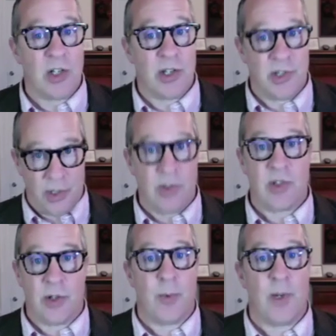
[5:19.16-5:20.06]
the students
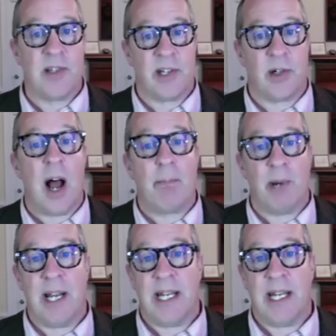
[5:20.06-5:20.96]
are the ones that are
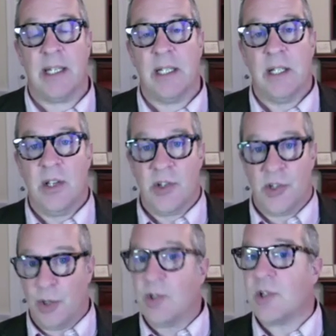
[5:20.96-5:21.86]
operating it.
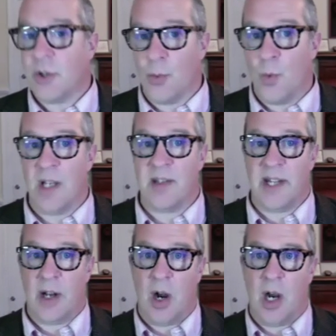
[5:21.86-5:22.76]
Students are the ones
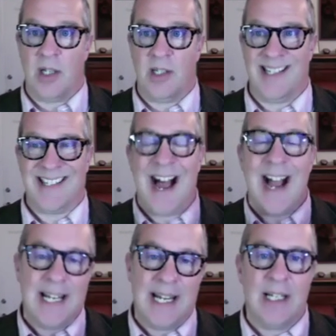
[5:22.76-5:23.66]
that are
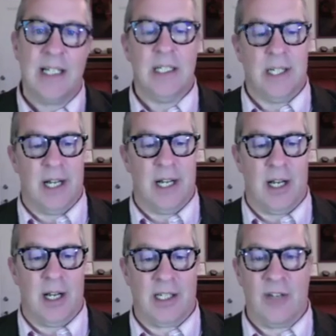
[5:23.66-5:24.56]
designing,
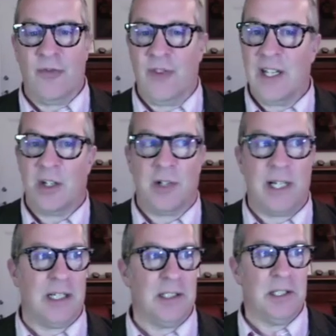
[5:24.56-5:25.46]

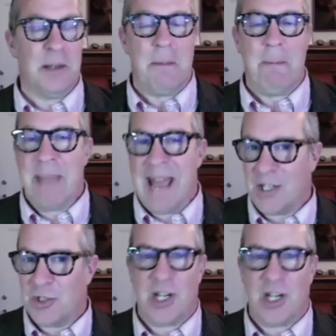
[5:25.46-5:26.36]
configuring, managing,